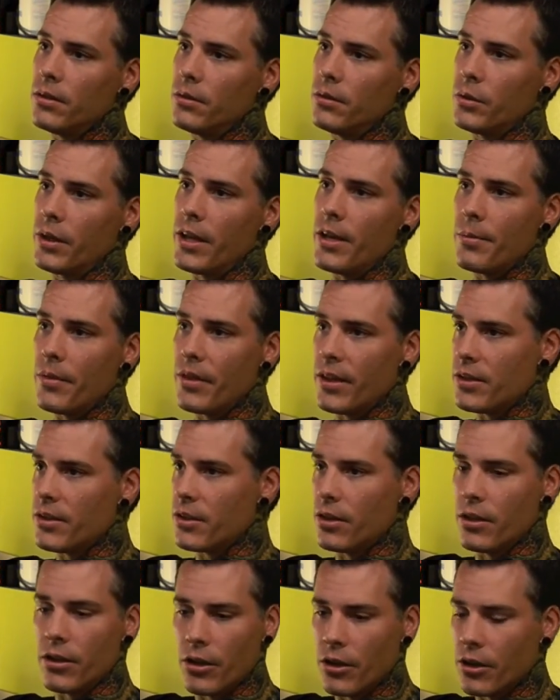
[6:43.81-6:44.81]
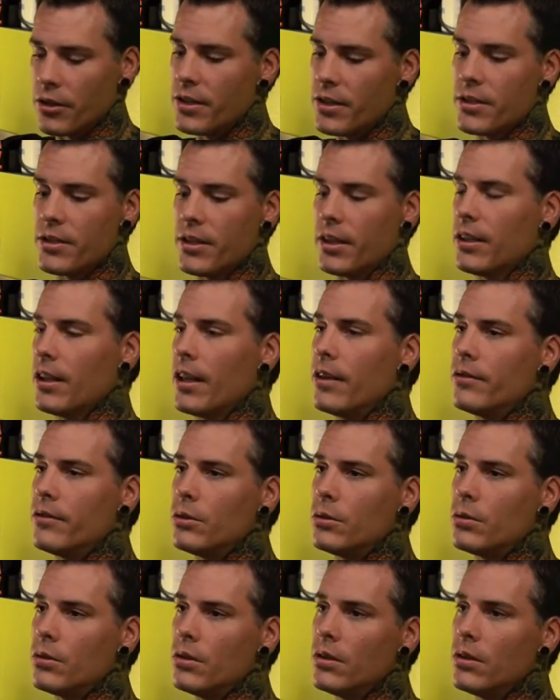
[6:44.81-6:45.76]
We're keeping things on an artistic level,